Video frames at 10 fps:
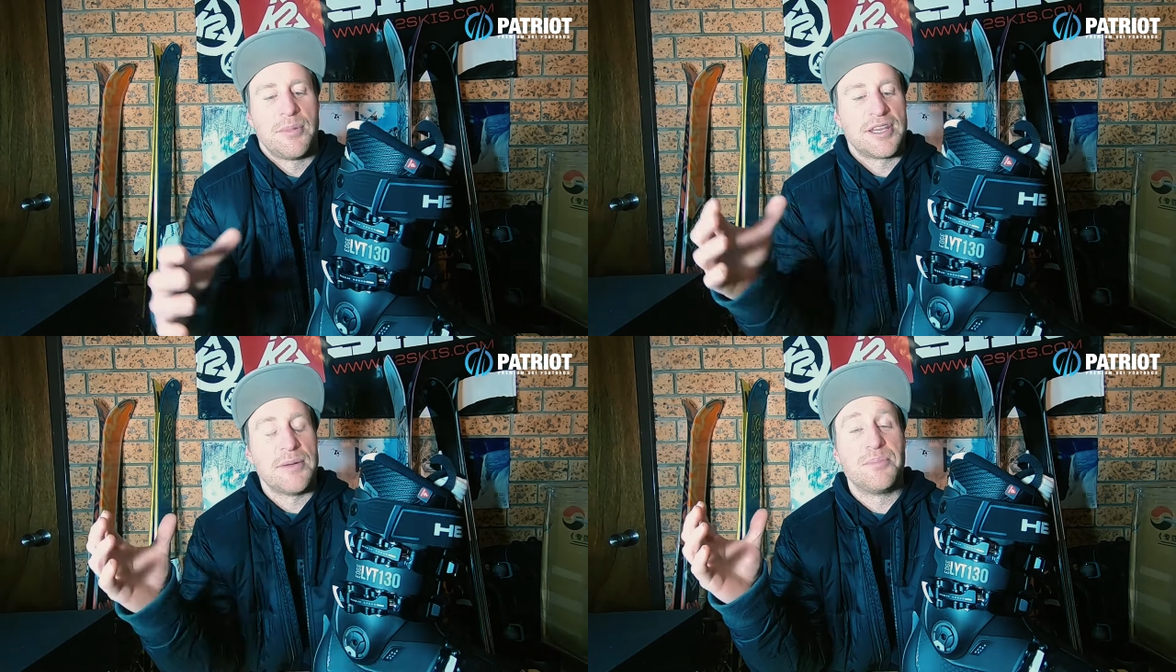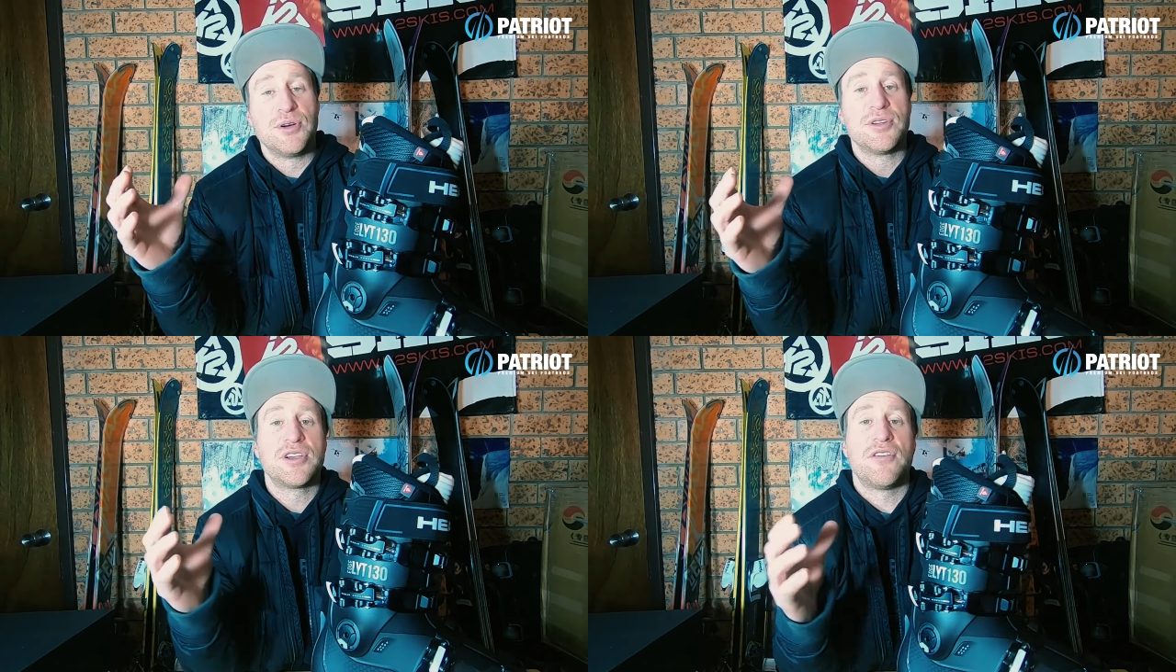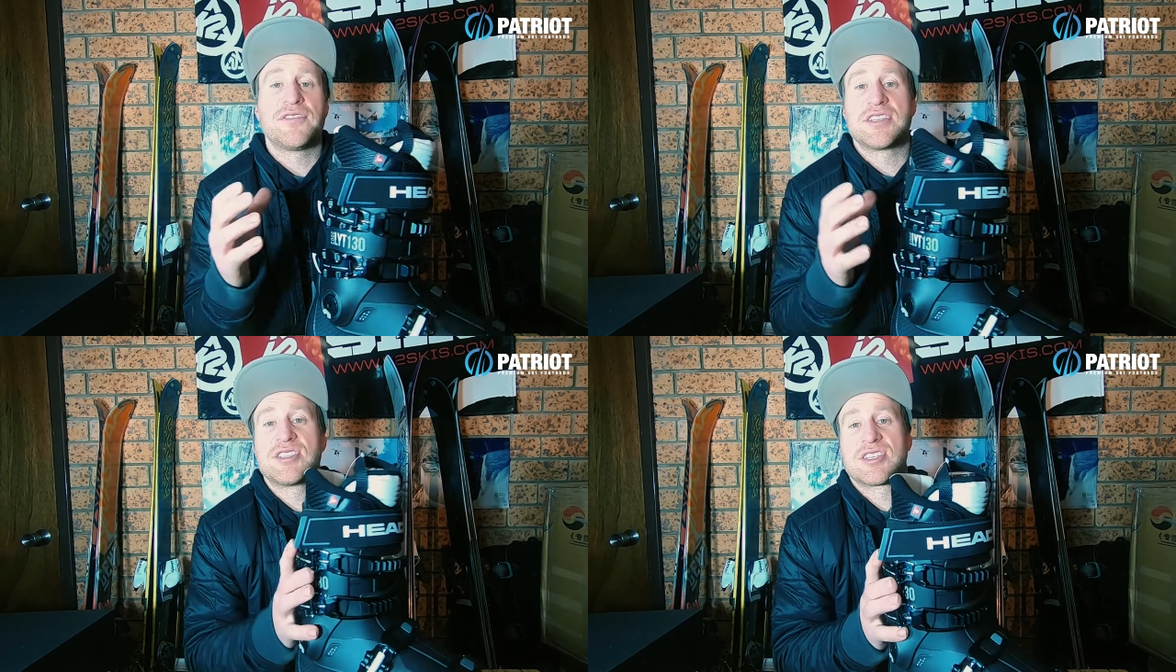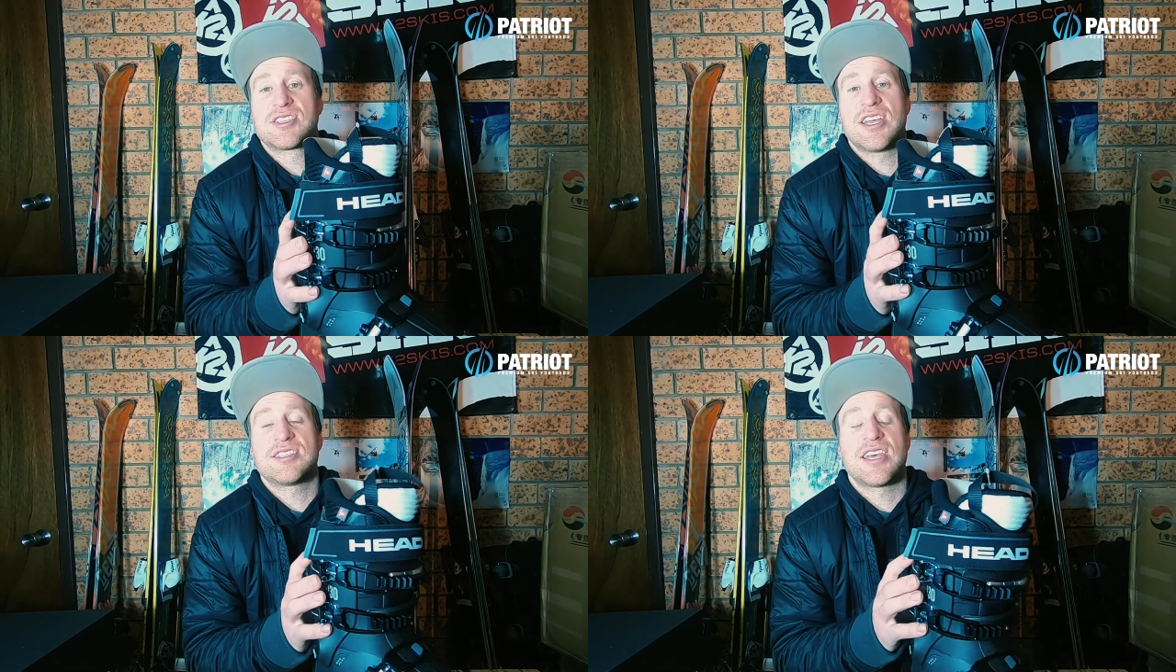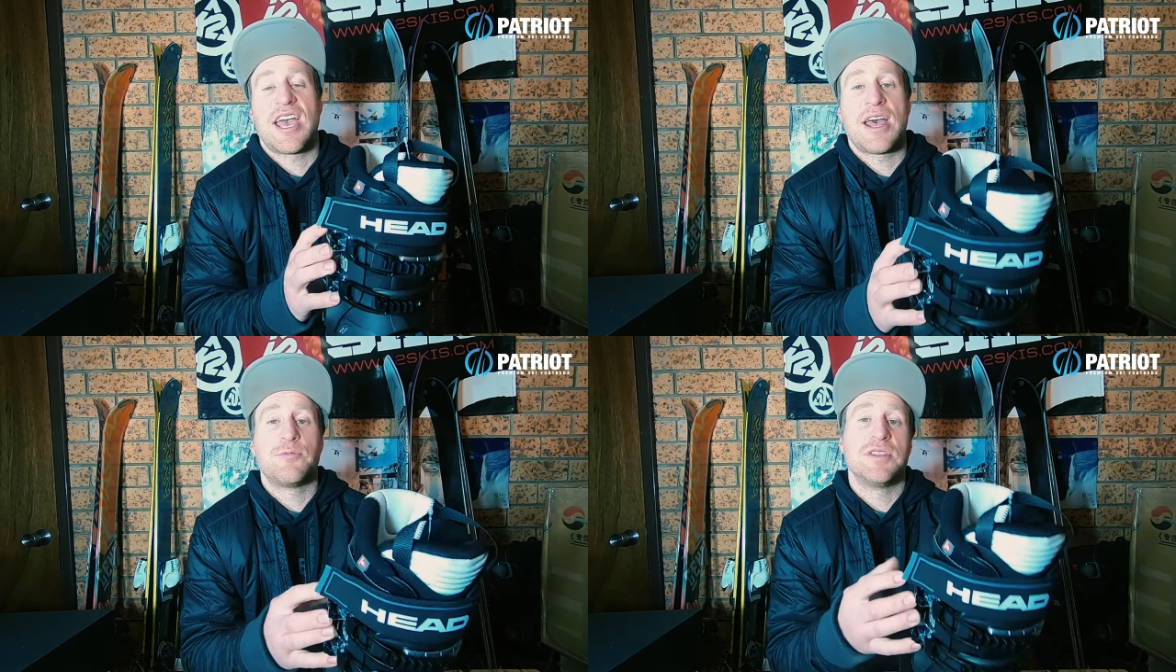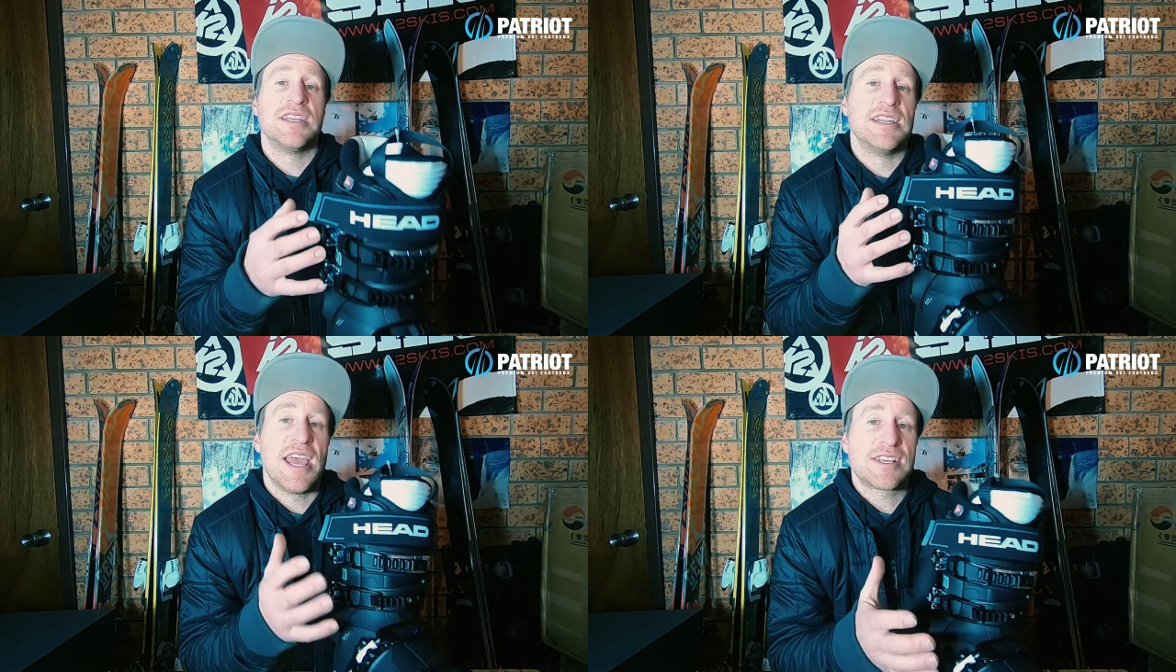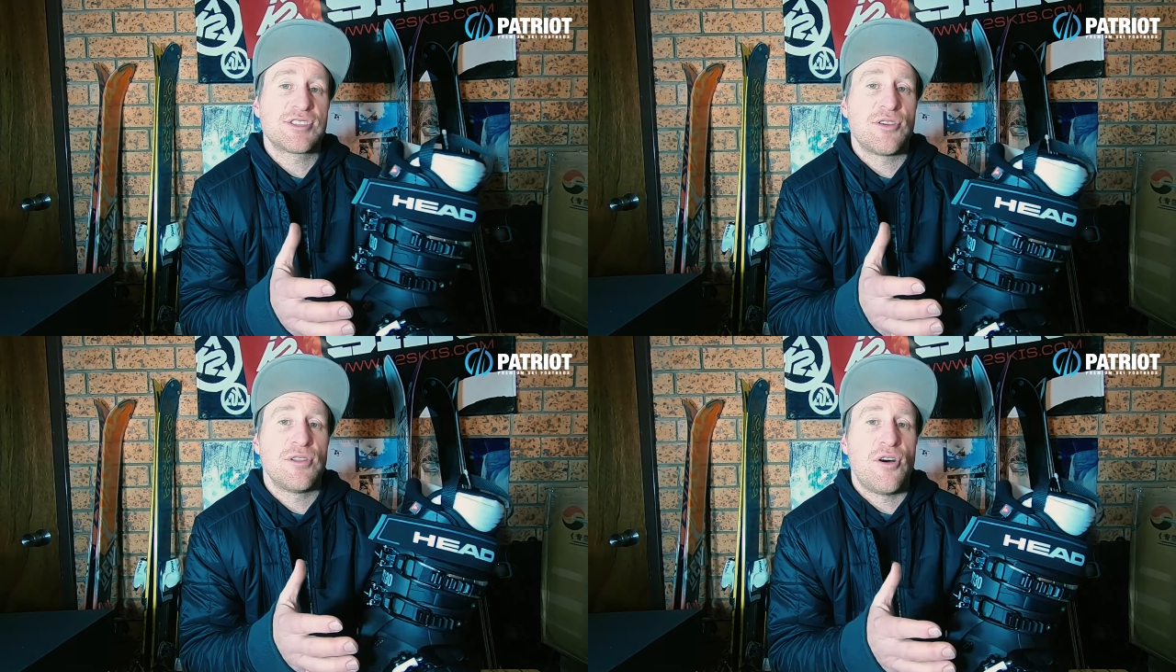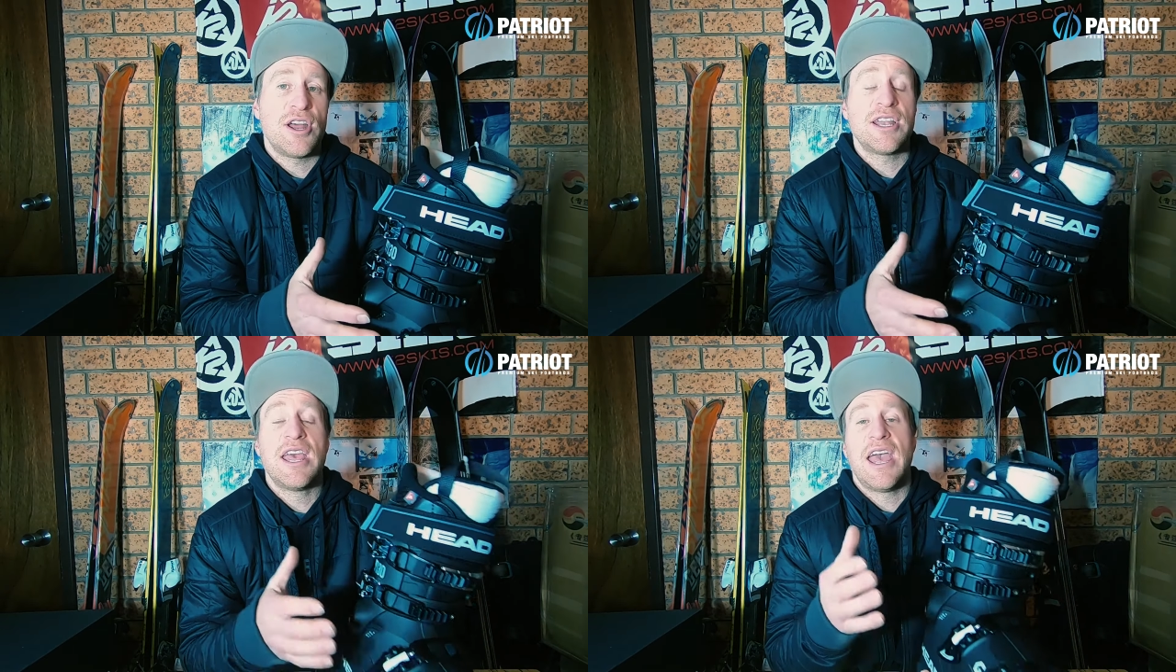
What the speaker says: but they're building off the success they had with the Nexo Lyt